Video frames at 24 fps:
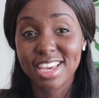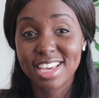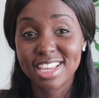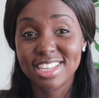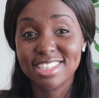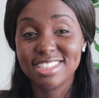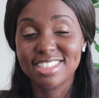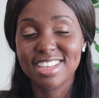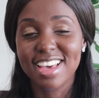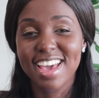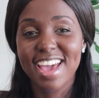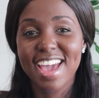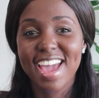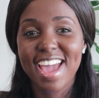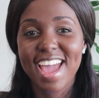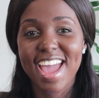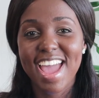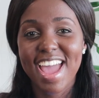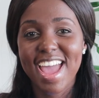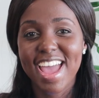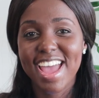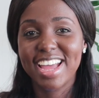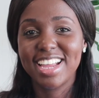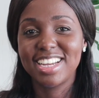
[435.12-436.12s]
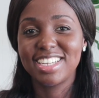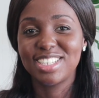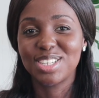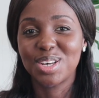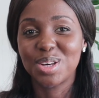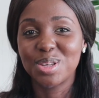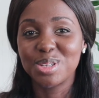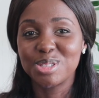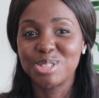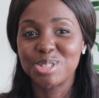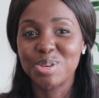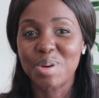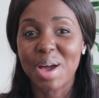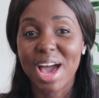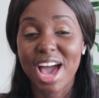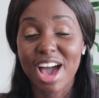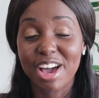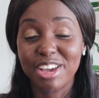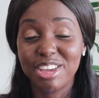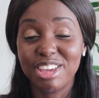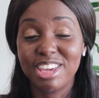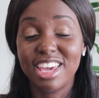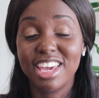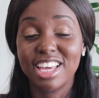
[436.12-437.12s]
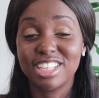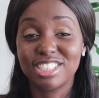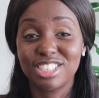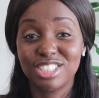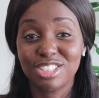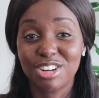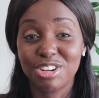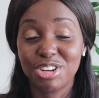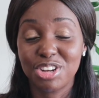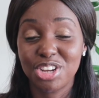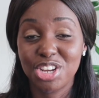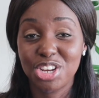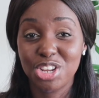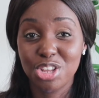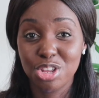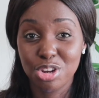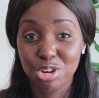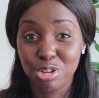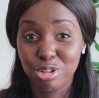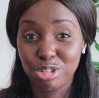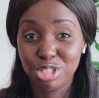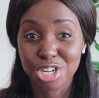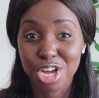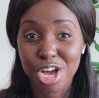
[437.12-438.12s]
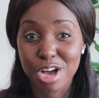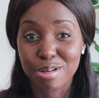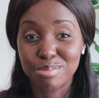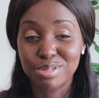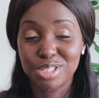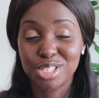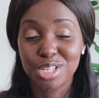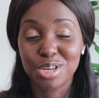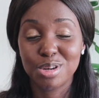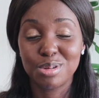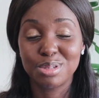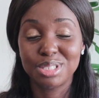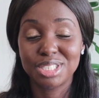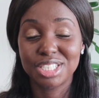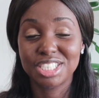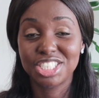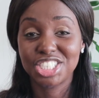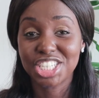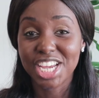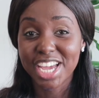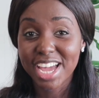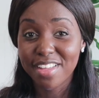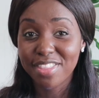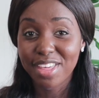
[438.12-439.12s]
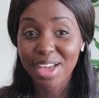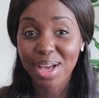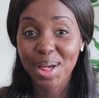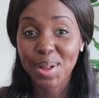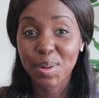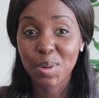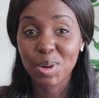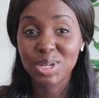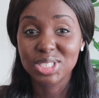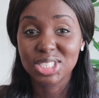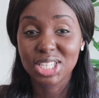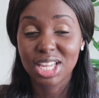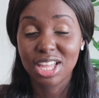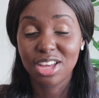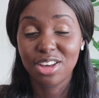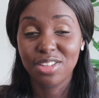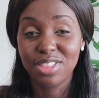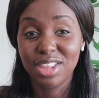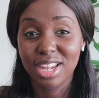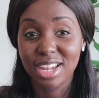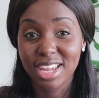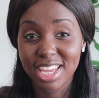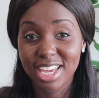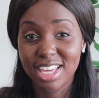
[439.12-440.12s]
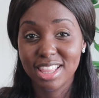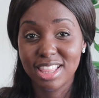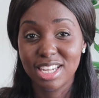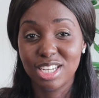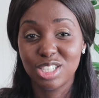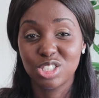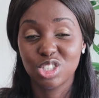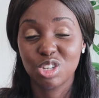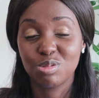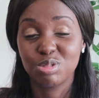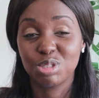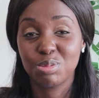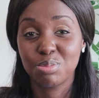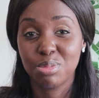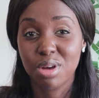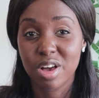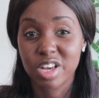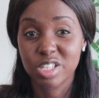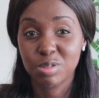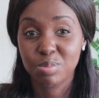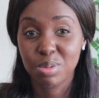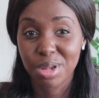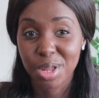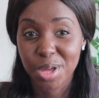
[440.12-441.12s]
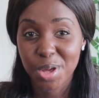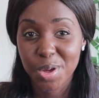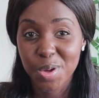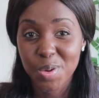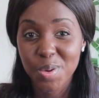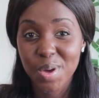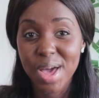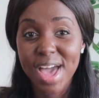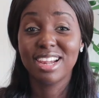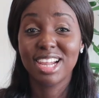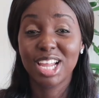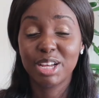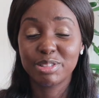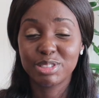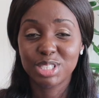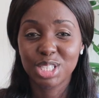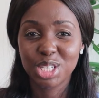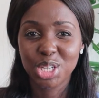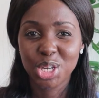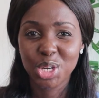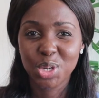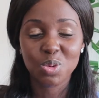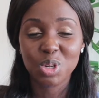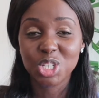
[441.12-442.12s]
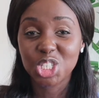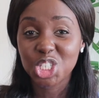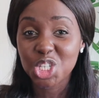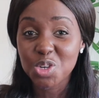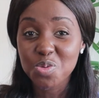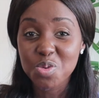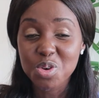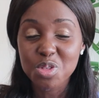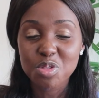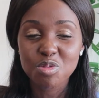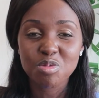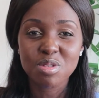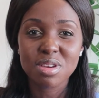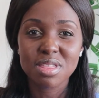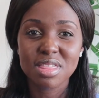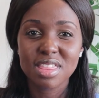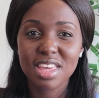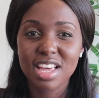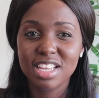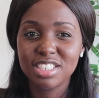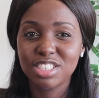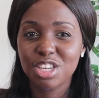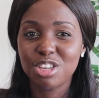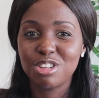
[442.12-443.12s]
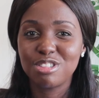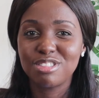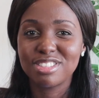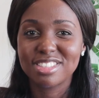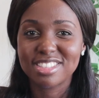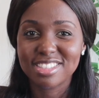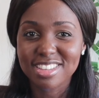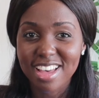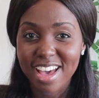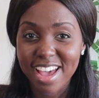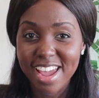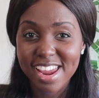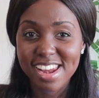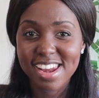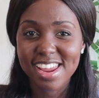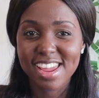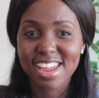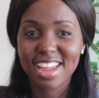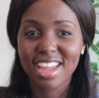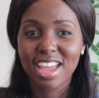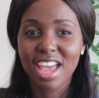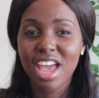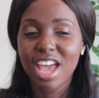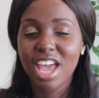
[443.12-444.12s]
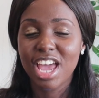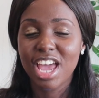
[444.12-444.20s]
is and also how you can get started in your new job. So to check out that course, click on the link in the description box below. I'd love to know what 2 or 3 things are you deciding